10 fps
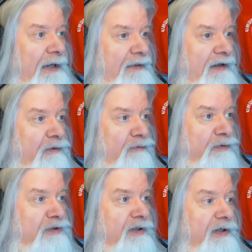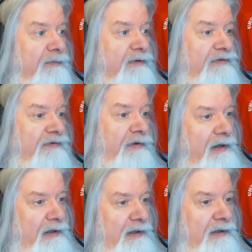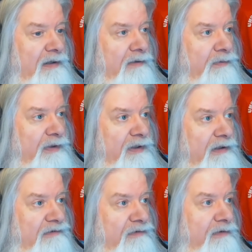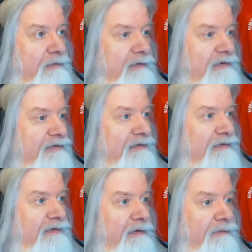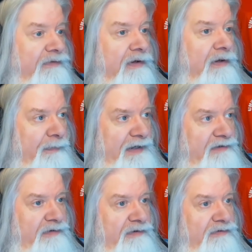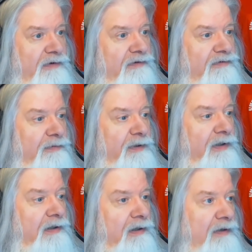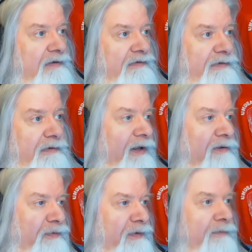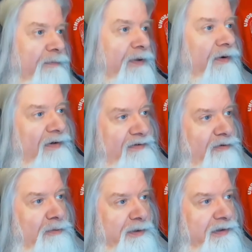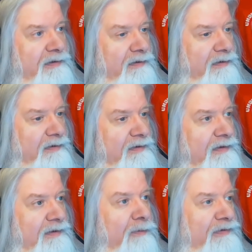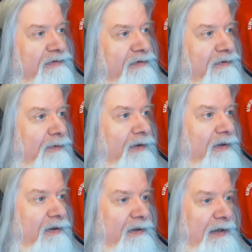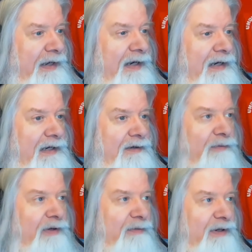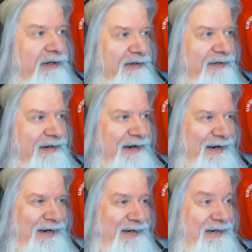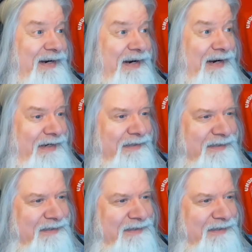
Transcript: And then over time, they said, hey, we can actually do this ourselves. Magic is not something that is elven, but not human. Humans can do it. Hey, wait a minute. Ha ha ha!